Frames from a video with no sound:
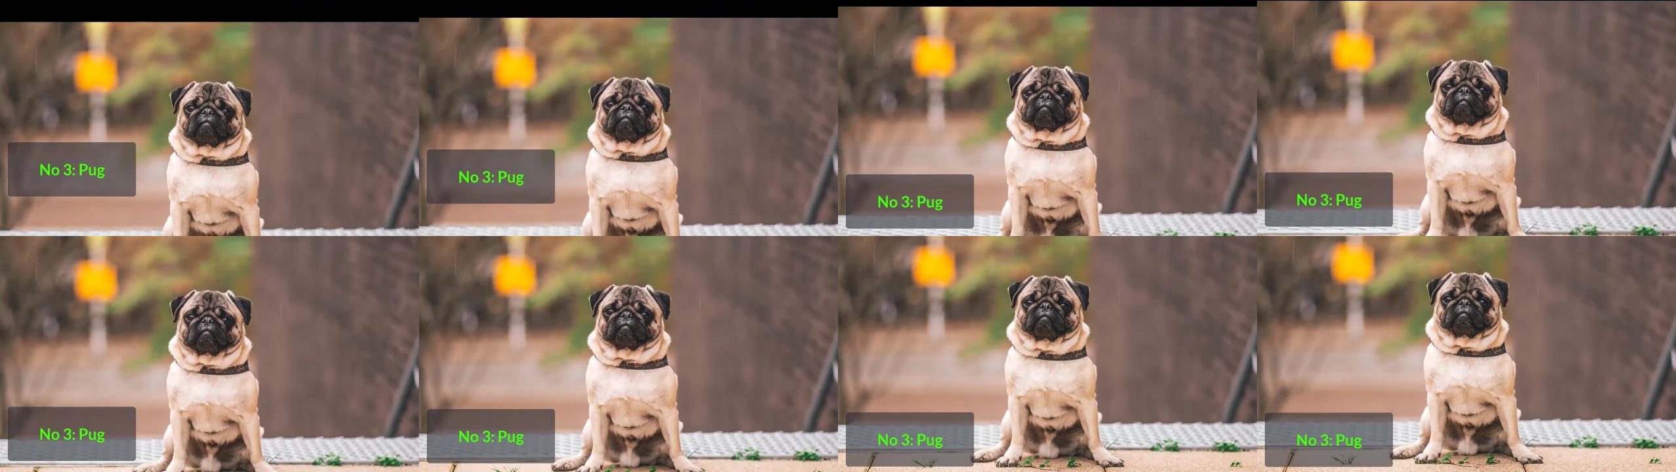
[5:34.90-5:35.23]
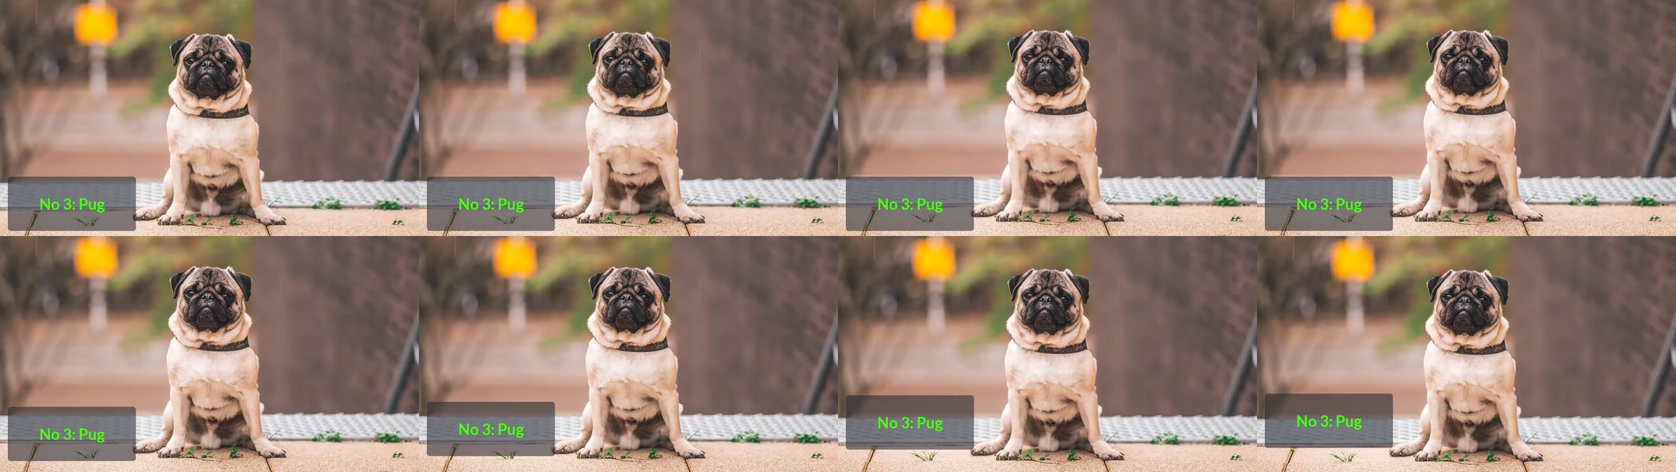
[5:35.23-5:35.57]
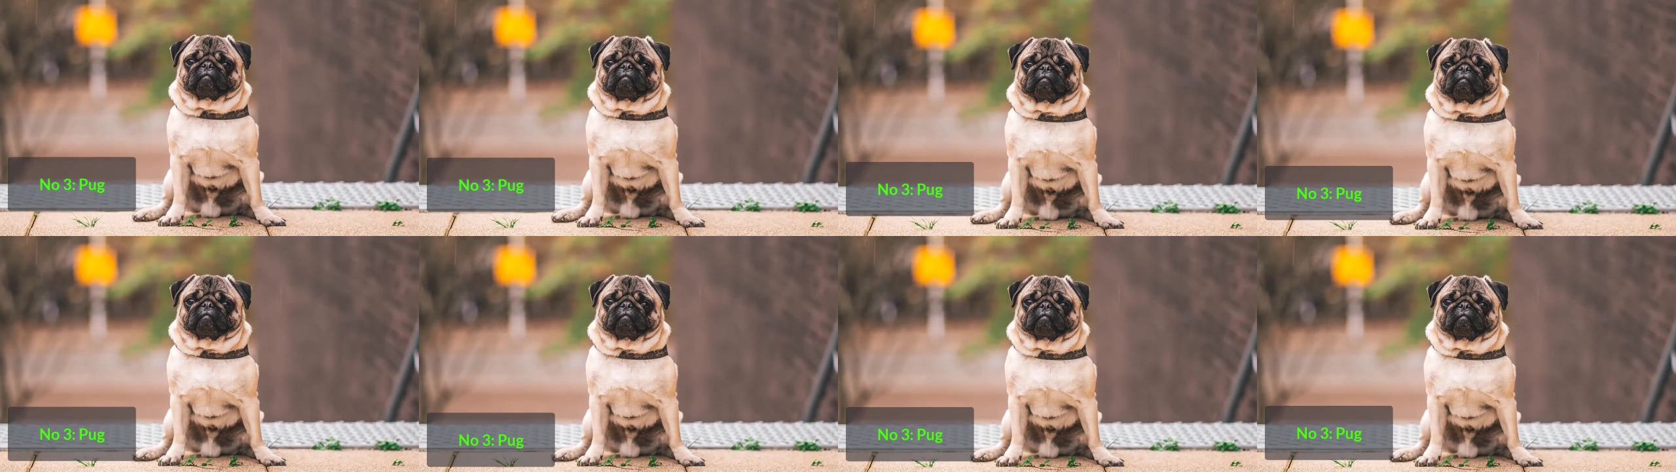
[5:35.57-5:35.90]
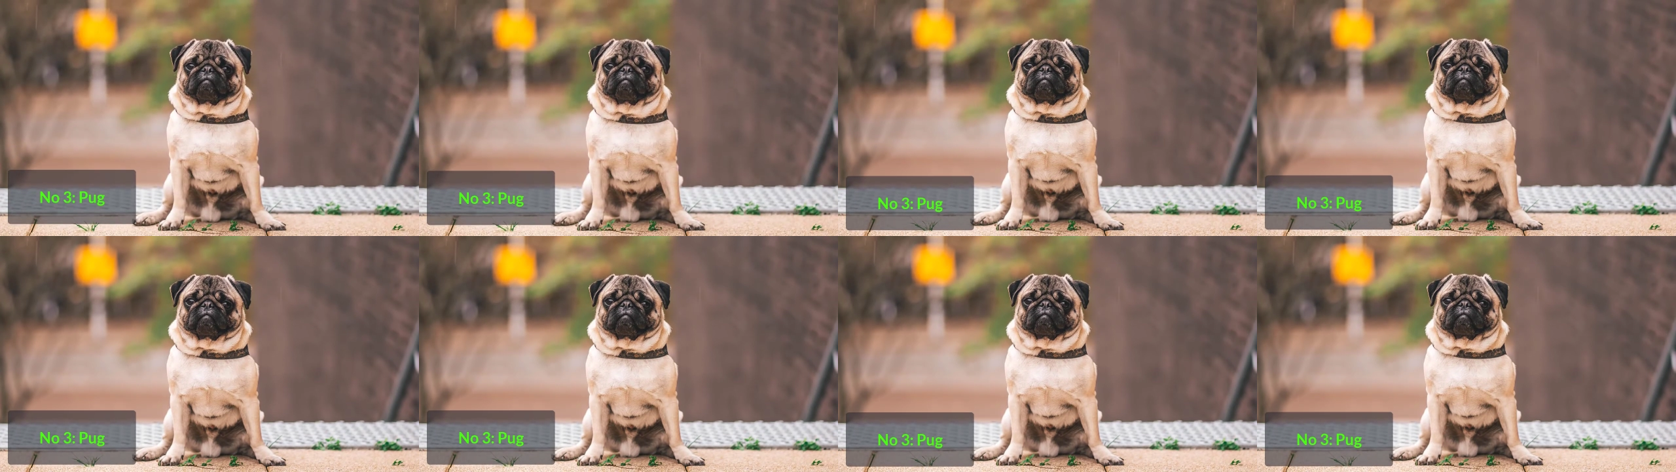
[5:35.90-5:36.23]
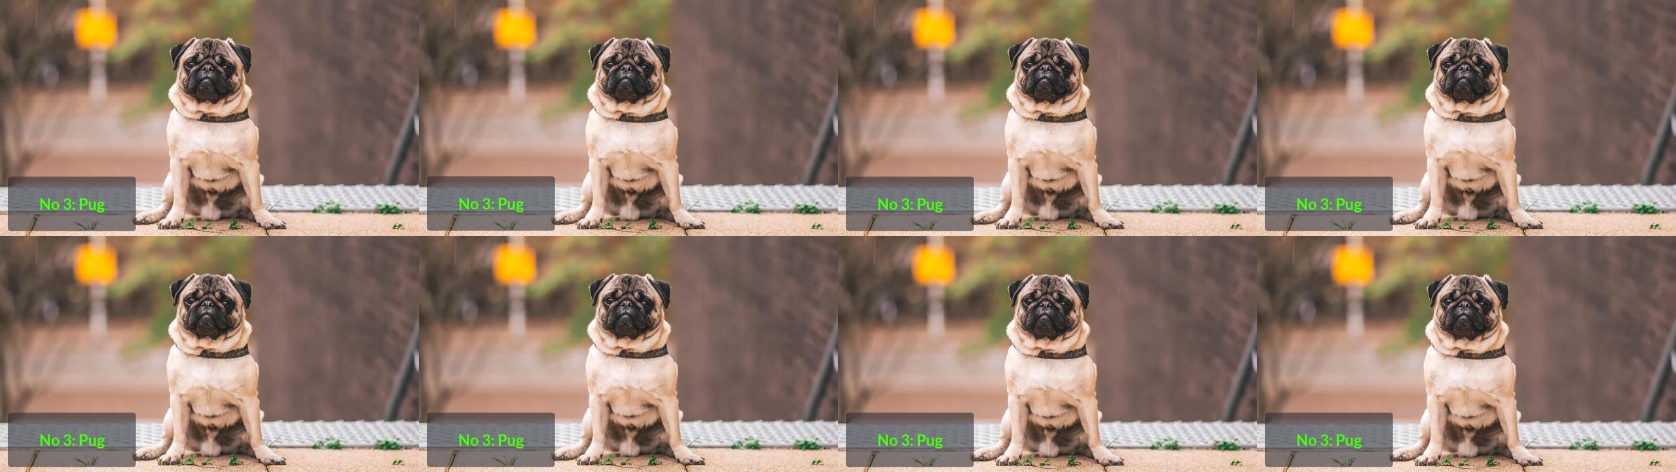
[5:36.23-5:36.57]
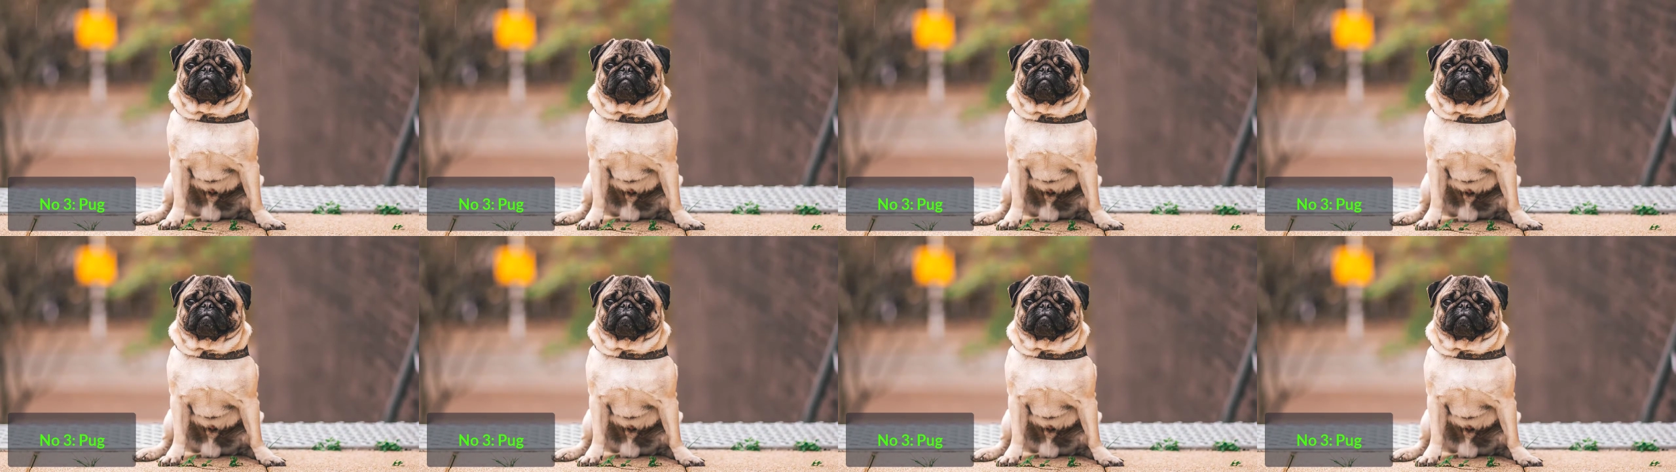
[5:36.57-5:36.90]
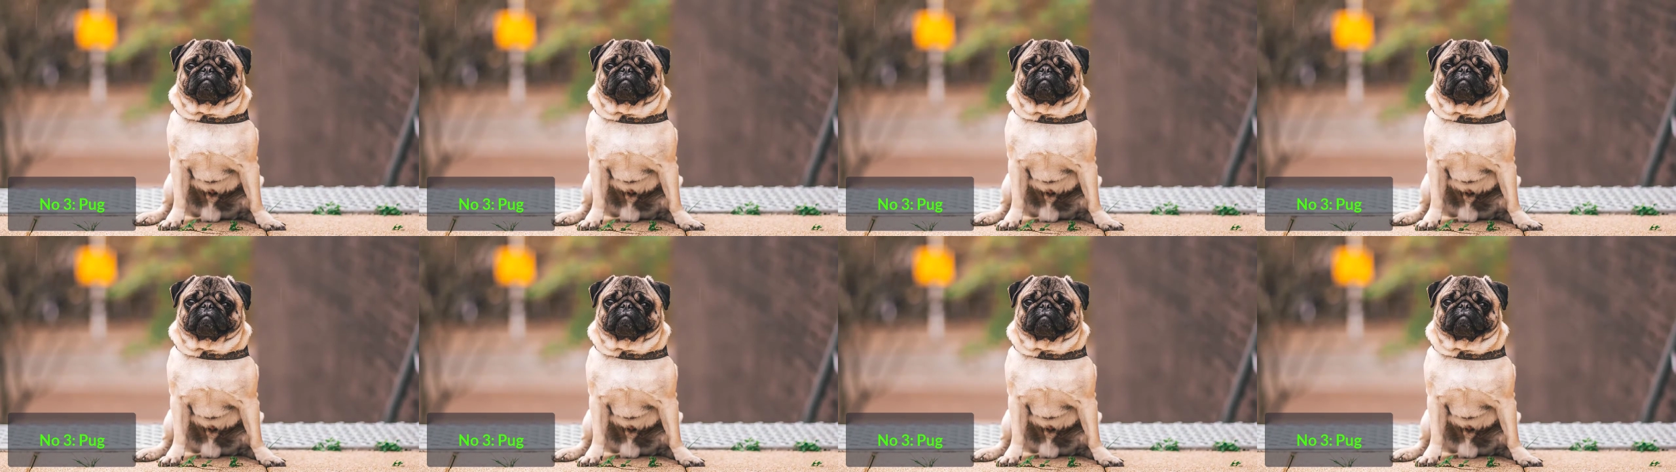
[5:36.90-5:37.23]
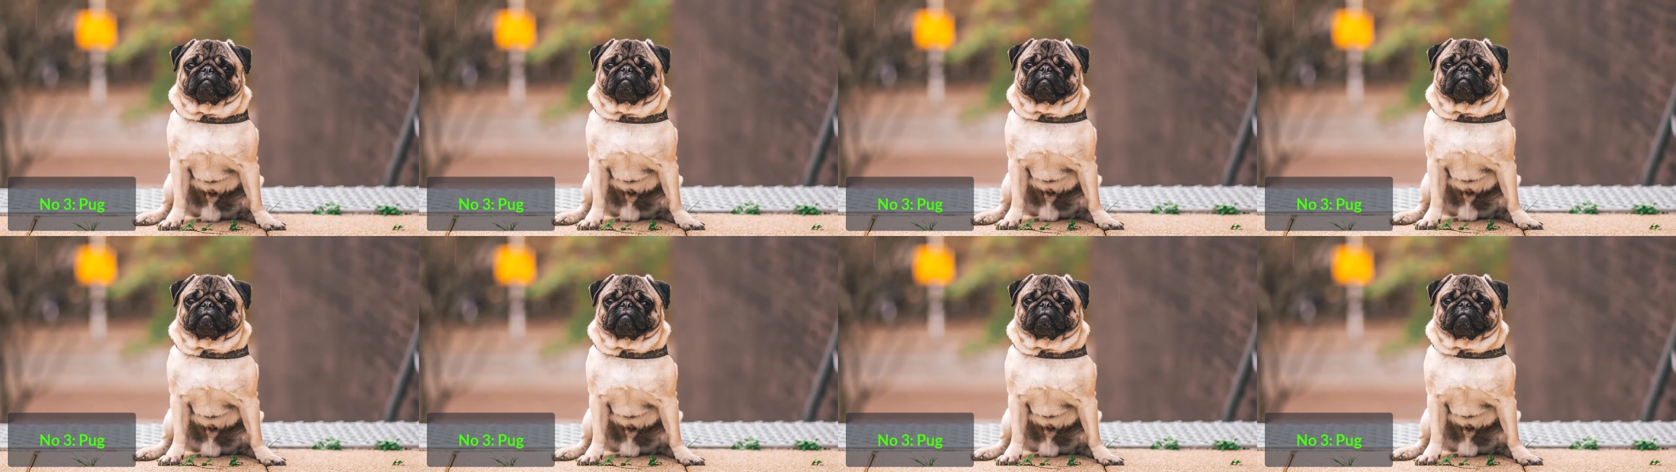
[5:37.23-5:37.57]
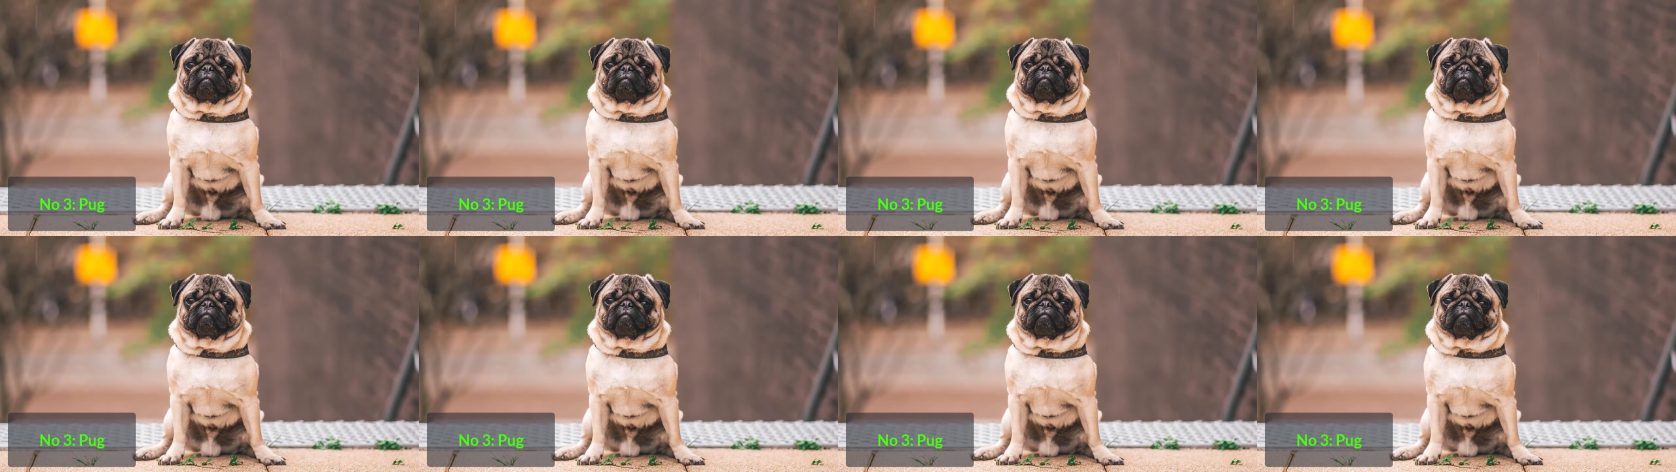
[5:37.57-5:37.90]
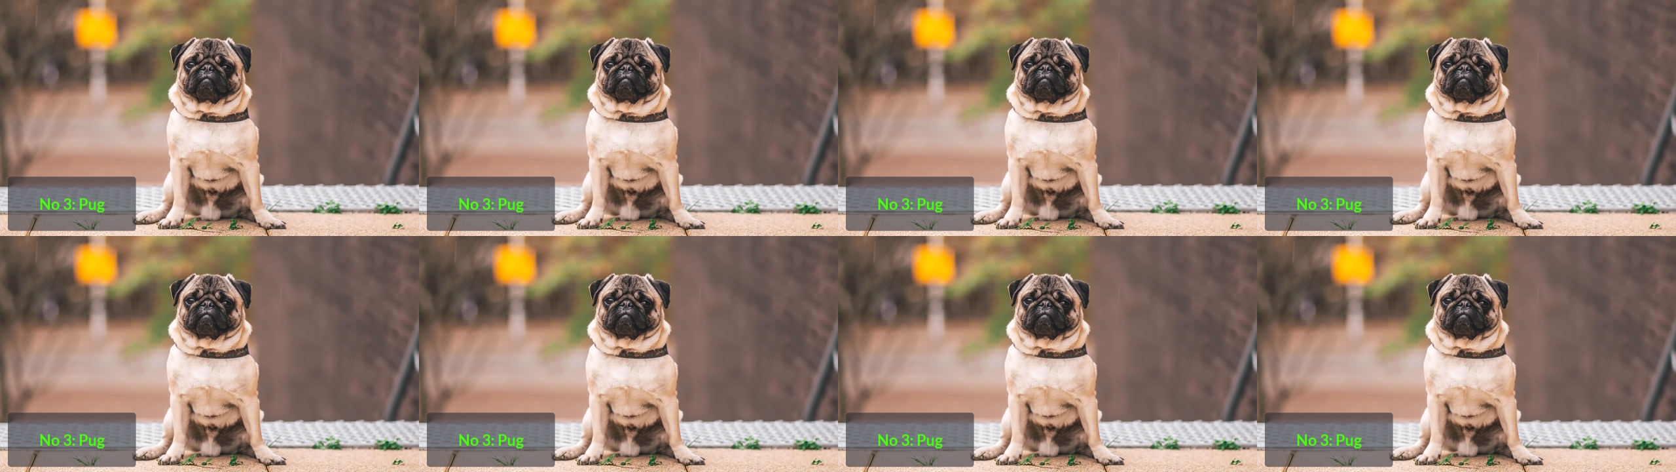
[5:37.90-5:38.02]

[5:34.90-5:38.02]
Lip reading: (no speaker visible)